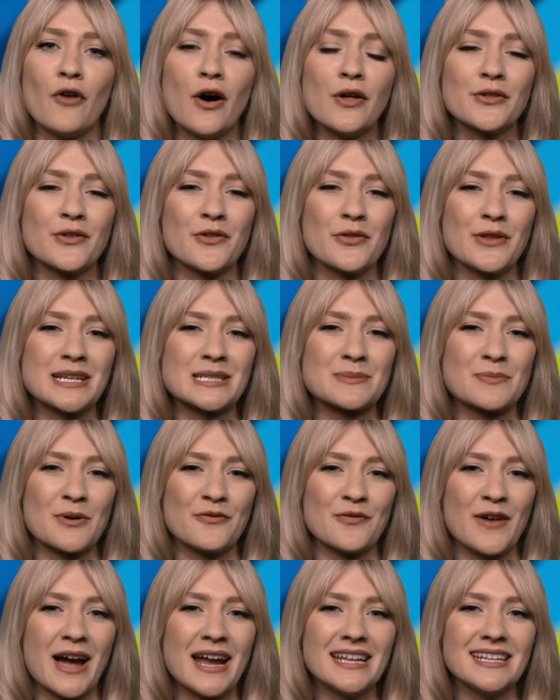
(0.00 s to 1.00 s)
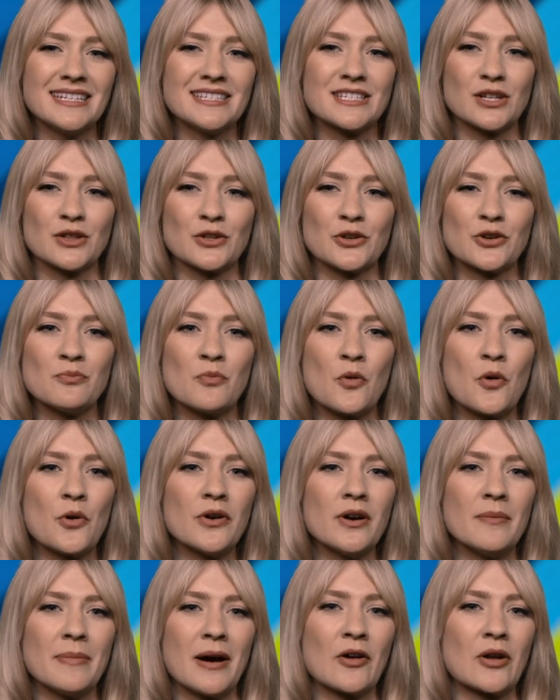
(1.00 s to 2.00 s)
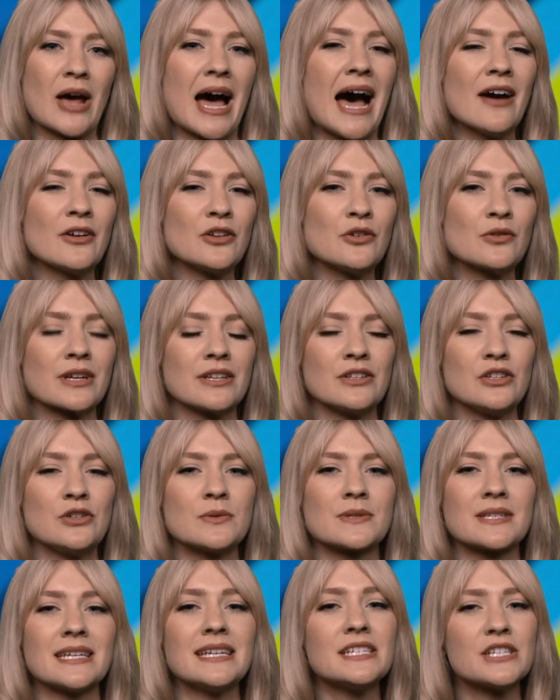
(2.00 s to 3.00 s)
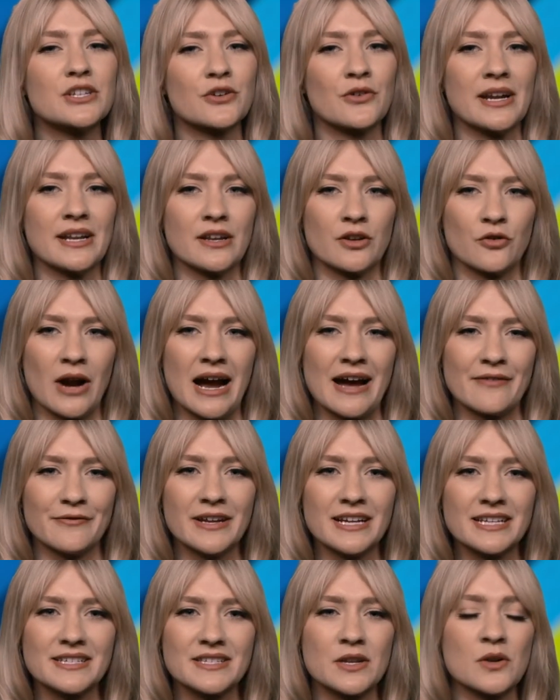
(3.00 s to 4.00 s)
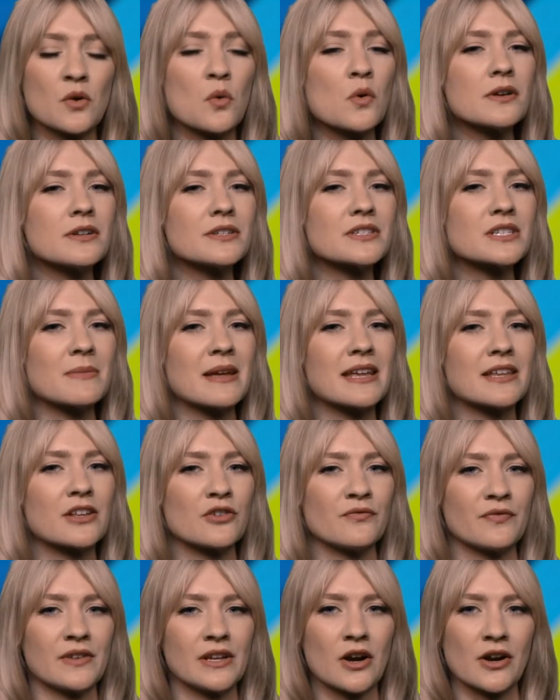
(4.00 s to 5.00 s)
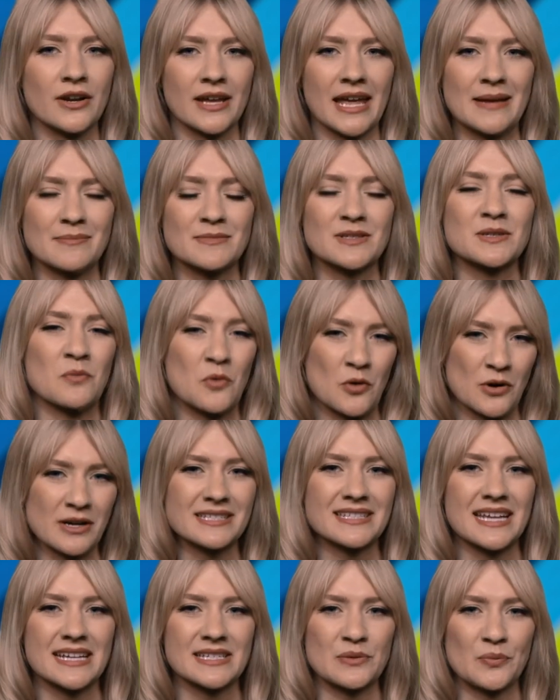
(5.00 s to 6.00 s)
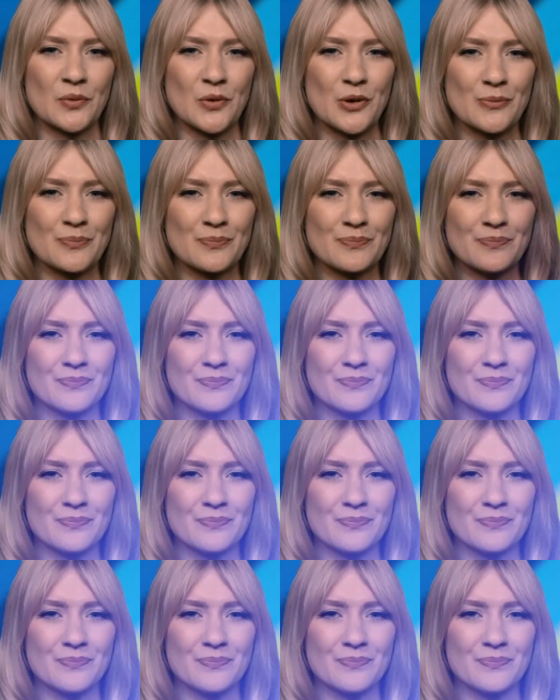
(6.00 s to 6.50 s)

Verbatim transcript: Follow the links provided to learn more about how you can use integrated graphics in order to make your VR games more accessible.